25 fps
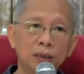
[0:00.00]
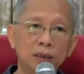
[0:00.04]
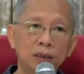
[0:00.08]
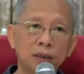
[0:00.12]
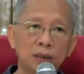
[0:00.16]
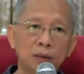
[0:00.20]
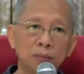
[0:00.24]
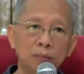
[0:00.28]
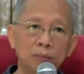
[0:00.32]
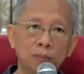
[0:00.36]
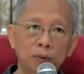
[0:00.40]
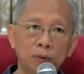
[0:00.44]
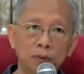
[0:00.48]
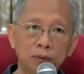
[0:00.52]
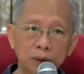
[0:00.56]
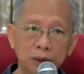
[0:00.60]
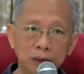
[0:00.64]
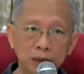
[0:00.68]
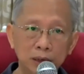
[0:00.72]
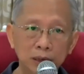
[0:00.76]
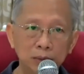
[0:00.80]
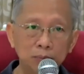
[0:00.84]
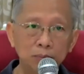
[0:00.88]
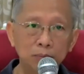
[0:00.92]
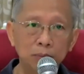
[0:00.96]
The
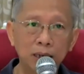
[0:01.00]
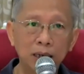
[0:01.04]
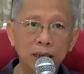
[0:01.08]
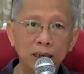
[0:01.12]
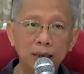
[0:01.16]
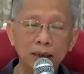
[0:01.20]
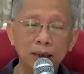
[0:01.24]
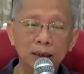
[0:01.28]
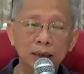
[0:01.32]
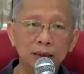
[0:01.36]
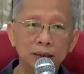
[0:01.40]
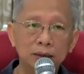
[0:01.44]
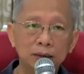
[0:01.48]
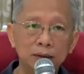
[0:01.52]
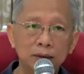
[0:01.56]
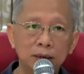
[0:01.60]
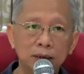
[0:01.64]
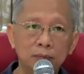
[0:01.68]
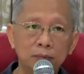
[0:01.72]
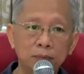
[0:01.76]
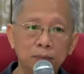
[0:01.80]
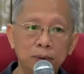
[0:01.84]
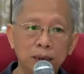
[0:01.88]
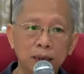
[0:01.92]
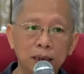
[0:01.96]
bodhi mind that you
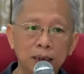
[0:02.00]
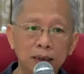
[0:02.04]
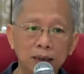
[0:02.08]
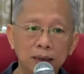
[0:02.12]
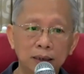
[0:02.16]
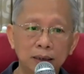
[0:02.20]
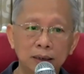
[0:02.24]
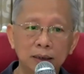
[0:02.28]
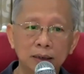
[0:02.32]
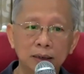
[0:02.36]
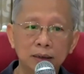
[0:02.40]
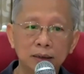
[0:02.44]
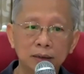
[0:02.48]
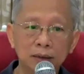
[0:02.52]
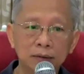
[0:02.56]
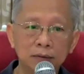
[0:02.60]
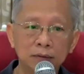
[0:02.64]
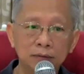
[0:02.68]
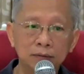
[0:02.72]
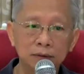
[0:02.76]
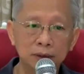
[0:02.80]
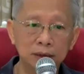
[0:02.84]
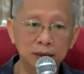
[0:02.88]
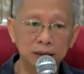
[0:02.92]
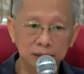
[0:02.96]
have planted
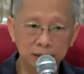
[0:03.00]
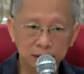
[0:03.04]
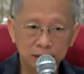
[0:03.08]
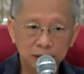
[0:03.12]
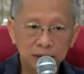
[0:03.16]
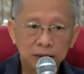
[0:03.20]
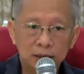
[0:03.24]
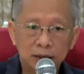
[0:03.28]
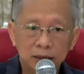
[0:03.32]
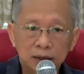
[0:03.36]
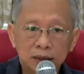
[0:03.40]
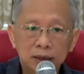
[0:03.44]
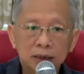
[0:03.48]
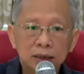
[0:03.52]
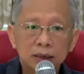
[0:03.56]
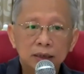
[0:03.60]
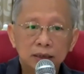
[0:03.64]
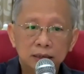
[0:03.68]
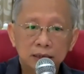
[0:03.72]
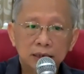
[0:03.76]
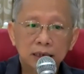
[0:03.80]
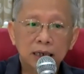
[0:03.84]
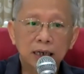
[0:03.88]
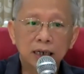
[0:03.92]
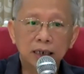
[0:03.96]
will nurture
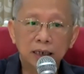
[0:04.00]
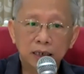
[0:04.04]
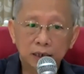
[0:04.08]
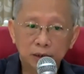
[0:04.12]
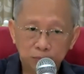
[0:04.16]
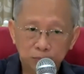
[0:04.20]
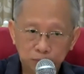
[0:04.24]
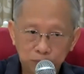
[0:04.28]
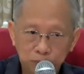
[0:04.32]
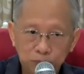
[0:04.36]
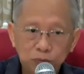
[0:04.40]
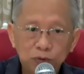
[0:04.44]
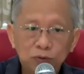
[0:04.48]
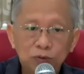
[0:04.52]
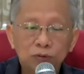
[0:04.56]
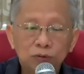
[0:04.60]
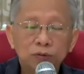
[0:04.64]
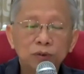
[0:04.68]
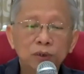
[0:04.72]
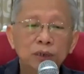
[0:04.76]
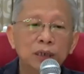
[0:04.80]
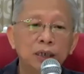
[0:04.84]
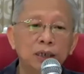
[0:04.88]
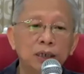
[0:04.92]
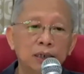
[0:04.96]
inside and move.
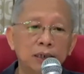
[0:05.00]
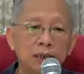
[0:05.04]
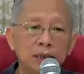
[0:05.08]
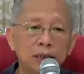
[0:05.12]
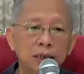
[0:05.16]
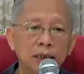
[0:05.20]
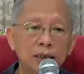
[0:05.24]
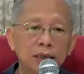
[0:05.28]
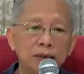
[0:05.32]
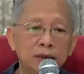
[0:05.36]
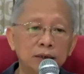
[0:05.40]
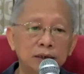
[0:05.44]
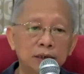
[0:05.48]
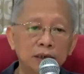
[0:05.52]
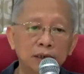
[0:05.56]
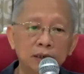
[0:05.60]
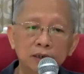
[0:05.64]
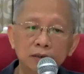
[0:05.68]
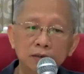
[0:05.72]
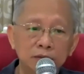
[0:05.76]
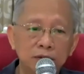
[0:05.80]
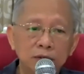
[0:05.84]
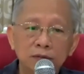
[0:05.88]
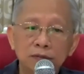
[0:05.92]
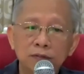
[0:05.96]
Then
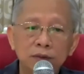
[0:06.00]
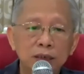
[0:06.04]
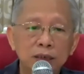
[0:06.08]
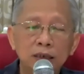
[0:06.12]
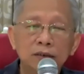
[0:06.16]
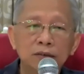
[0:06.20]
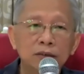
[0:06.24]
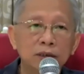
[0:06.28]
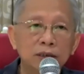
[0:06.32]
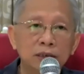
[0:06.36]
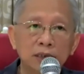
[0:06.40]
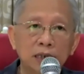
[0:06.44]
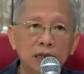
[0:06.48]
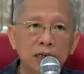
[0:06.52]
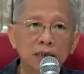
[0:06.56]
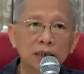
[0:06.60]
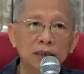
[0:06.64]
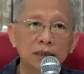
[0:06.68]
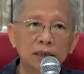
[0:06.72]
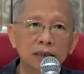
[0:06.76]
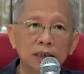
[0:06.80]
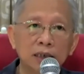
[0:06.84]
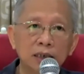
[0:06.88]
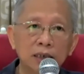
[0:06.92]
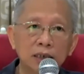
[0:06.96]
even without
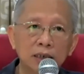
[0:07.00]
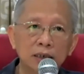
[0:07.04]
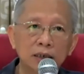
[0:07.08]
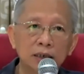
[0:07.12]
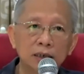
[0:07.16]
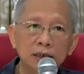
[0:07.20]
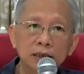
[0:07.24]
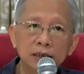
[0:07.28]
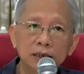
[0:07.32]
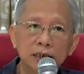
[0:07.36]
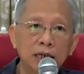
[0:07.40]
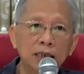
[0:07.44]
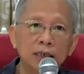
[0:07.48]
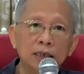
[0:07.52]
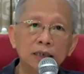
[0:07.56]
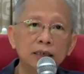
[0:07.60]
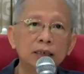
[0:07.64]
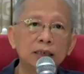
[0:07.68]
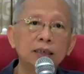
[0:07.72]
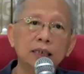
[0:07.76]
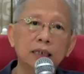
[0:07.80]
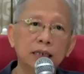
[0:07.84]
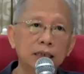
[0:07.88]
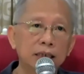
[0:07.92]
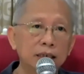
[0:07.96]
sasana, this
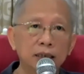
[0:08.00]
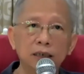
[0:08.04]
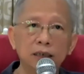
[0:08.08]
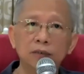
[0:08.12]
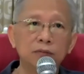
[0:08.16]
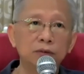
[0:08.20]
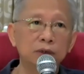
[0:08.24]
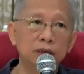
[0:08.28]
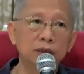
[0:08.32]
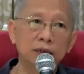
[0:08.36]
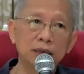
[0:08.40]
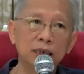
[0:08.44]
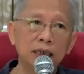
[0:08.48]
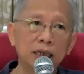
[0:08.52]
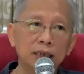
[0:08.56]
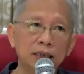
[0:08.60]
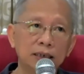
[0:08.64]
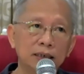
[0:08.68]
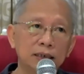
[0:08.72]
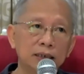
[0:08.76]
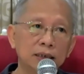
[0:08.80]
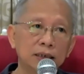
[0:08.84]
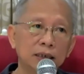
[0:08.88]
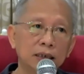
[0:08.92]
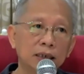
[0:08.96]
understanding will
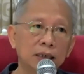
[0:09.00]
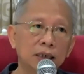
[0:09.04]
arise.